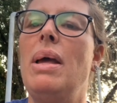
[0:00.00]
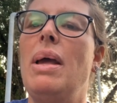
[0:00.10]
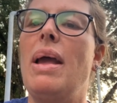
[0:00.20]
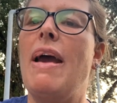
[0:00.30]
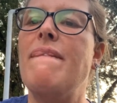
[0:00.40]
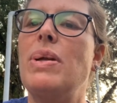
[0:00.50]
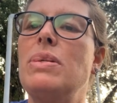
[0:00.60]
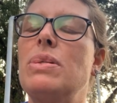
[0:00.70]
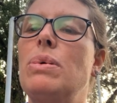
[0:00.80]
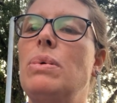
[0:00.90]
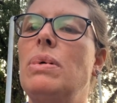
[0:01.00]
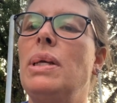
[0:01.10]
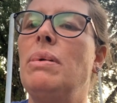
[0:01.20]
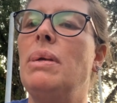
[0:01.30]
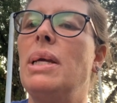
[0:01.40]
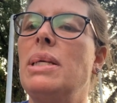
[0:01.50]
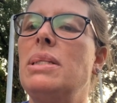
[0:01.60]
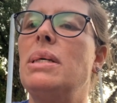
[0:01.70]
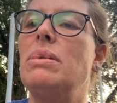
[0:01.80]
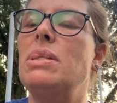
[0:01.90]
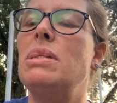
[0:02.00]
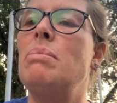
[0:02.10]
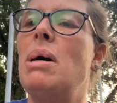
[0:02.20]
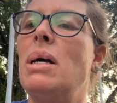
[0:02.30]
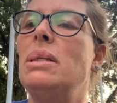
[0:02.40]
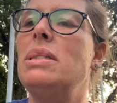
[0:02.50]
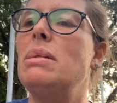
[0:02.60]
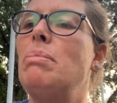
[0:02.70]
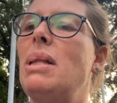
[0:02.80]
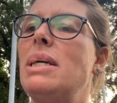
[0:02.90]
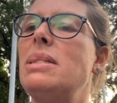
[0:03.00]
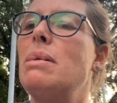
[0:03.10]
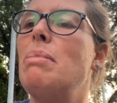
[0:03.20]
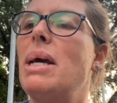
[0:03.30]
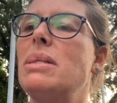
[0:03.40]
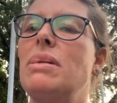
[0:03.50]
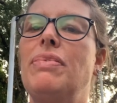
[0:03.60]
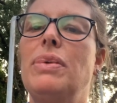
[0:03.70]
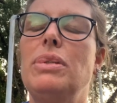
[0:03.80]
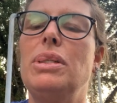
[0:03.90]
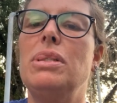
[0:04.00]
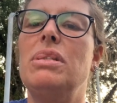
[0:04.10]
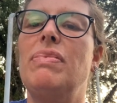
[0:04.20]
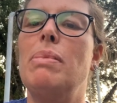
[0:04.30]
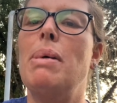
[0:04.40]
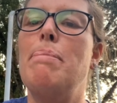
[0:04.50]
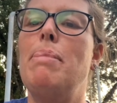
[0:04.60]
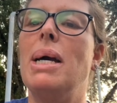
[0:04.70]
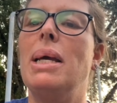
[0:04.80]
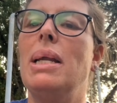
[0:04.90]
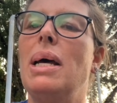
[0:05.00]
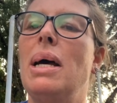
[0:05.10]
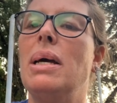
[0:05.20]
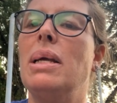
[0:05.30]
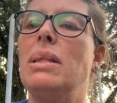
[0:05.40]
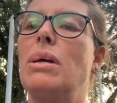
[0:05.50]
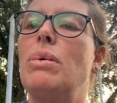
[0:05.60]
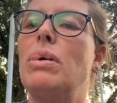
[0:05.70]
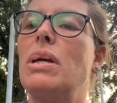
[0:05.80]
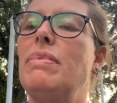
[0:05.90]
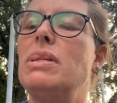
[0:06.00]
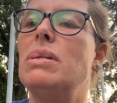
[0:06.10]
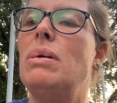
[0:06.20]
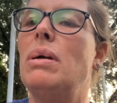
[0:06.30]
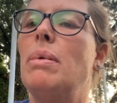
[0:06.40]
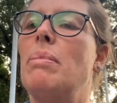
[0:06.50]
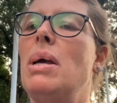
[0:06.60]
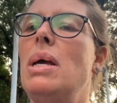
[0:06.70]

After school, Enrique sells tamales and plastic bags of fruit juice from a bucket hung in the crook of his arm.